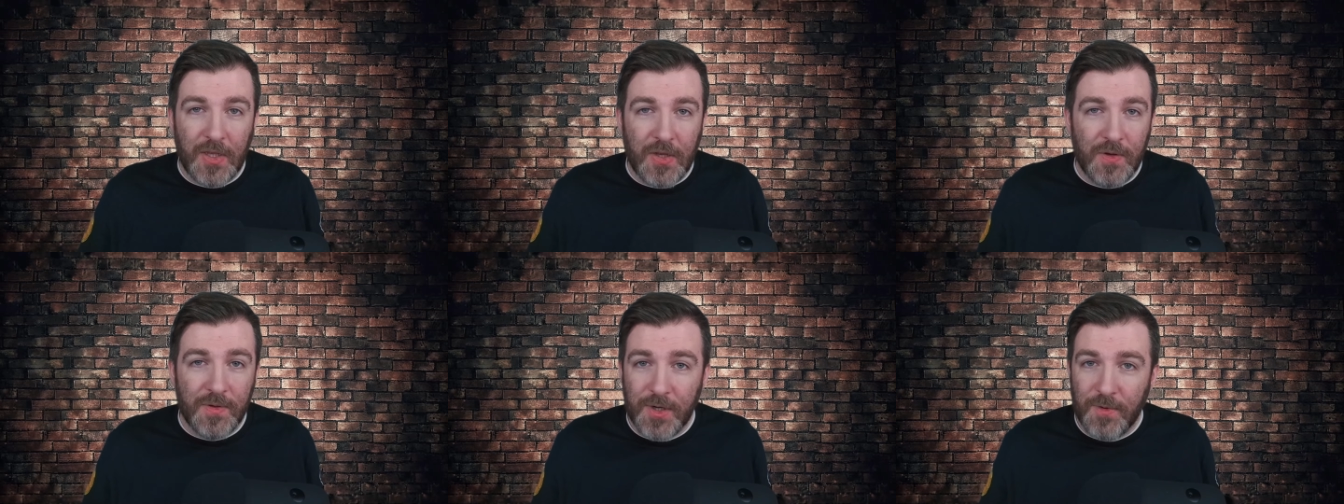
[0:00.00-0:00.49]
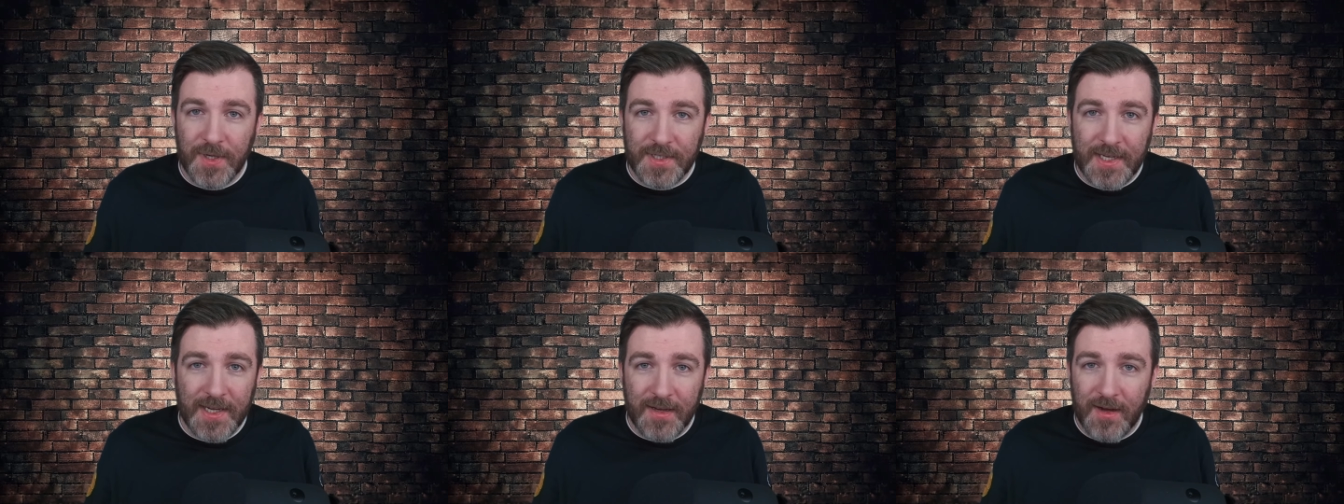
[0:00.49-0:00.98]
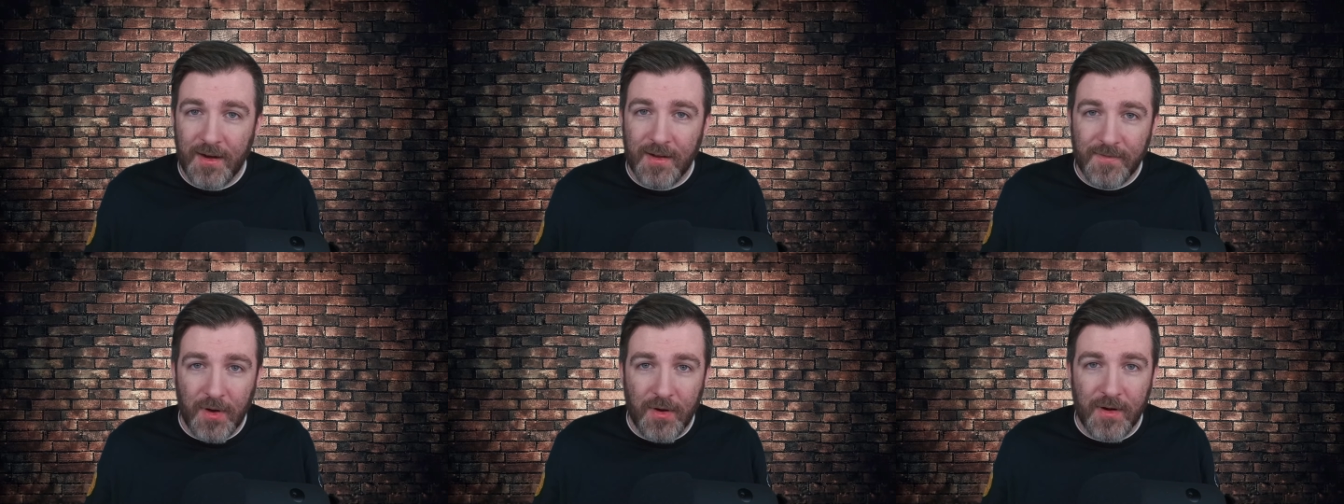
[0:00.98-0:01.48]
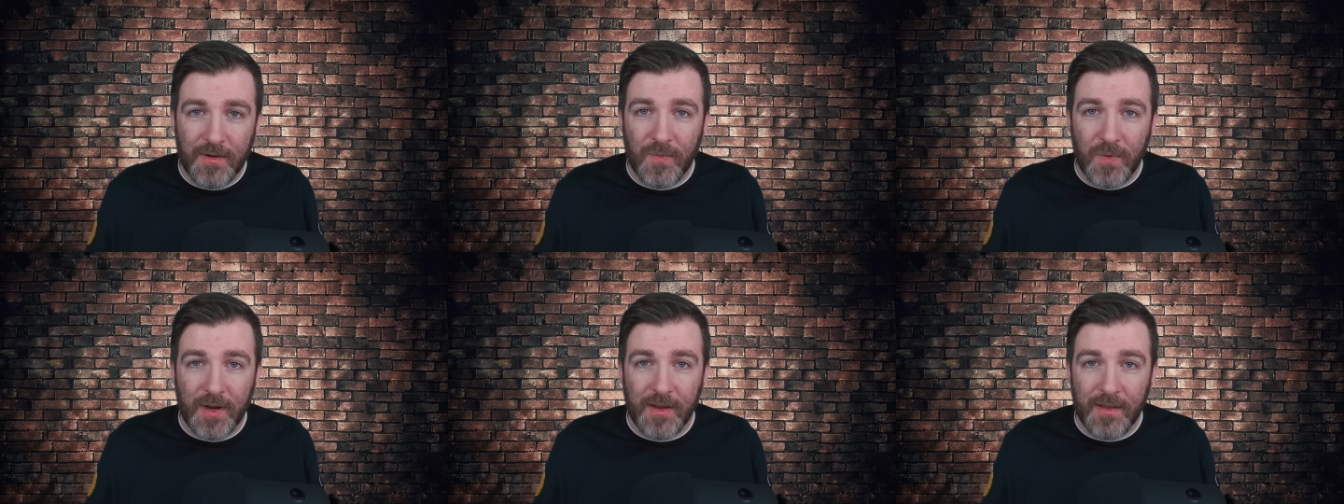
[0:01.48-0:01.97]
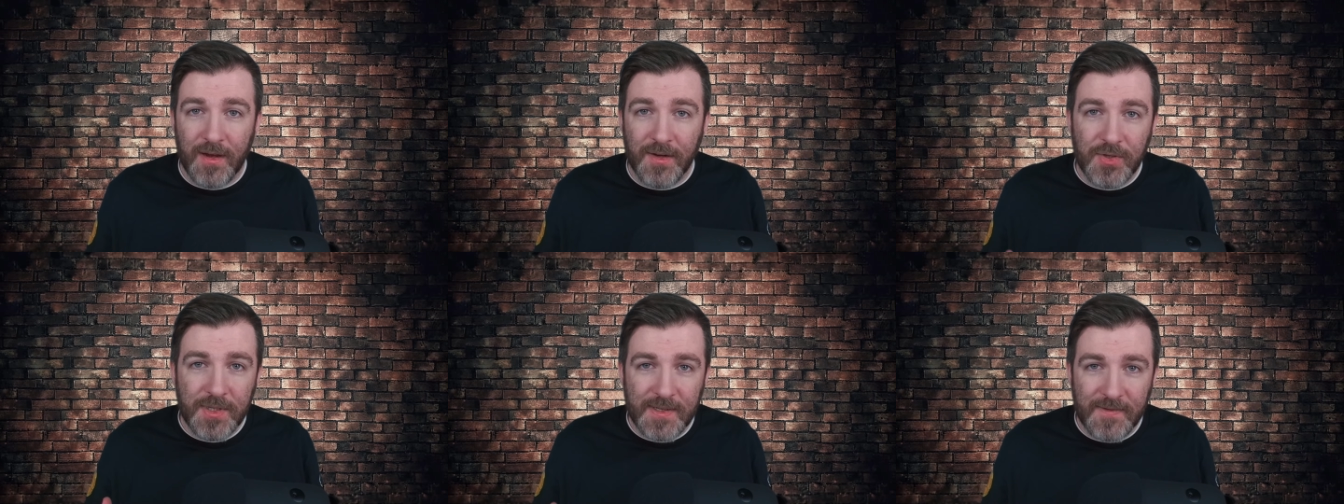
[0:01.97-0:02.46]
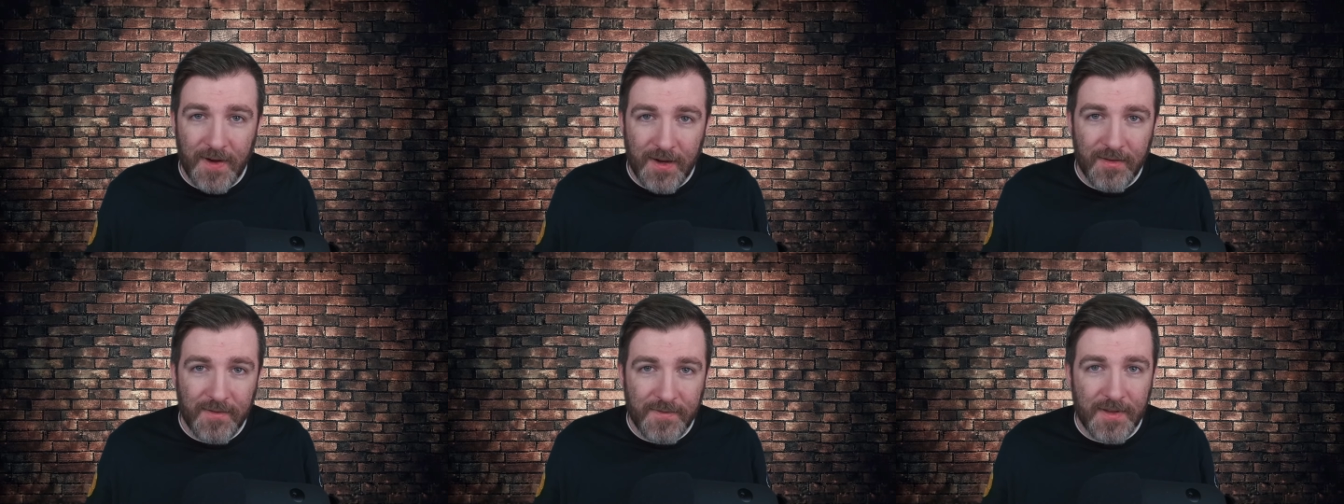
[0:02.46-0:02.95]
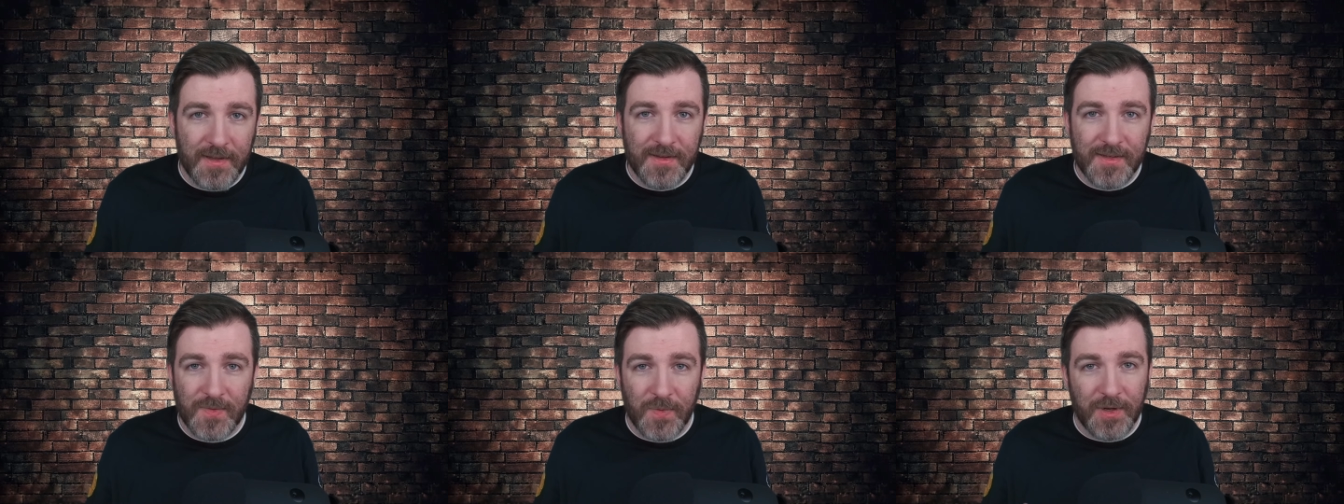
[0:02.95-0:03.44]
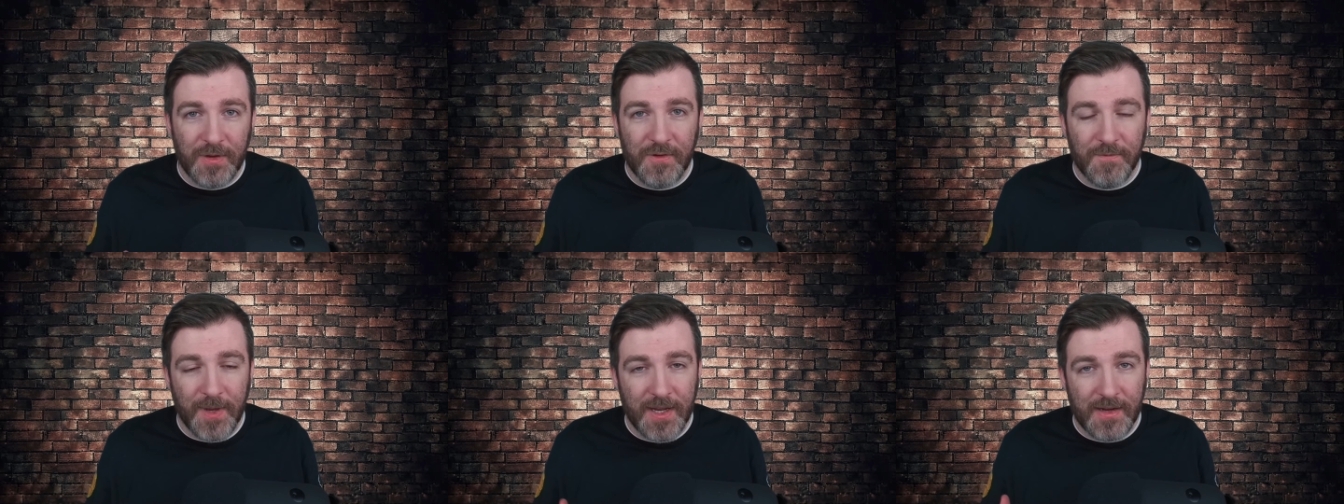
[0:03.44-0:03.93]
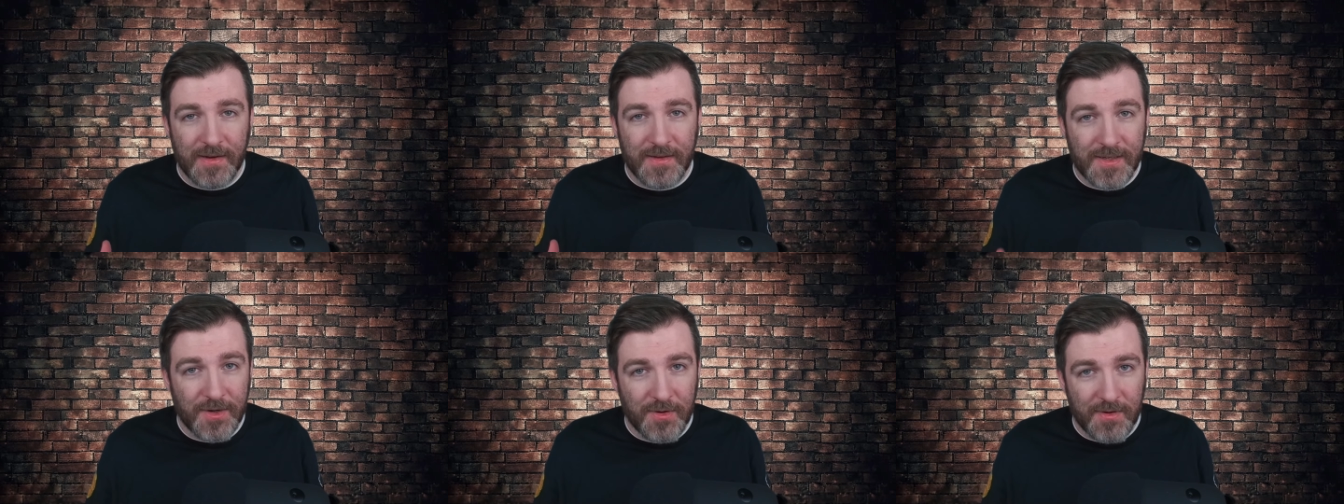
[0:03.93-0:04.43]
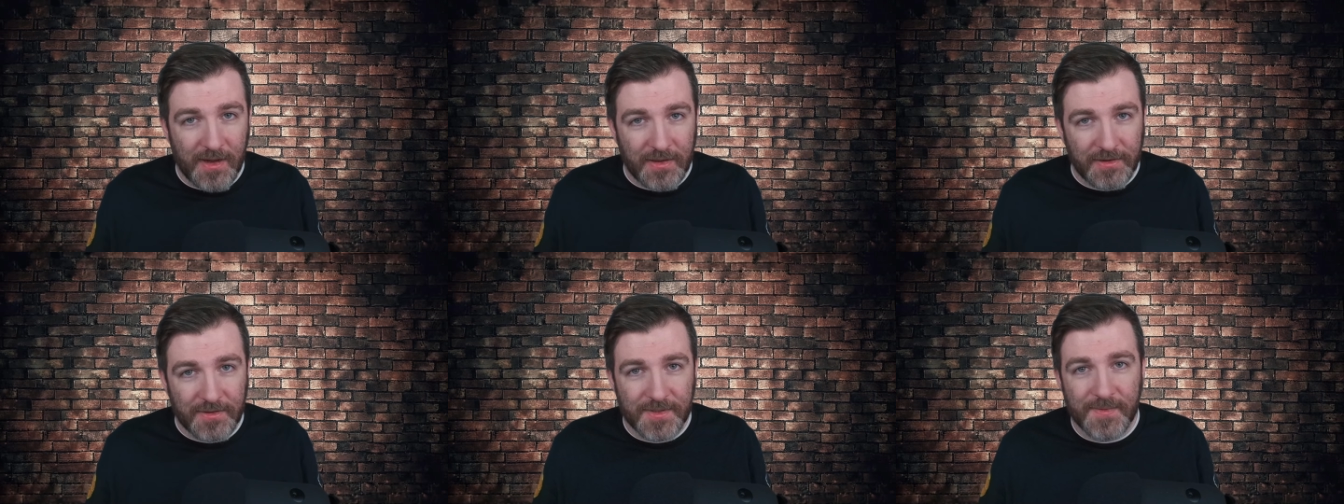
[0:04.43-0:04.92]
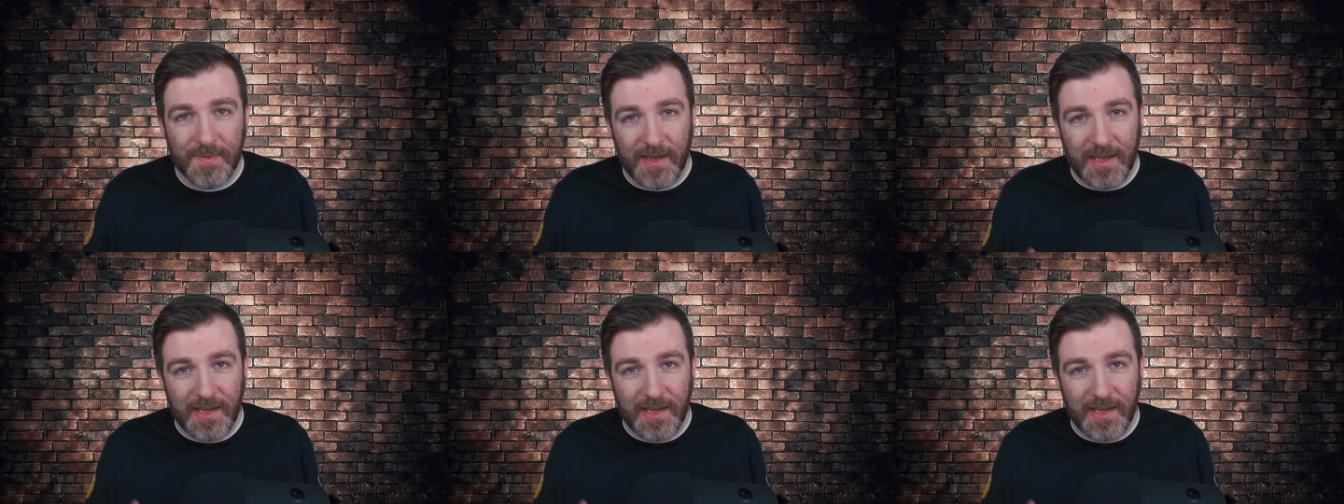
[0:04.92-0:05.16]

You don't want to get caught off guard with hundreds in filing fees when you've made zero dollars.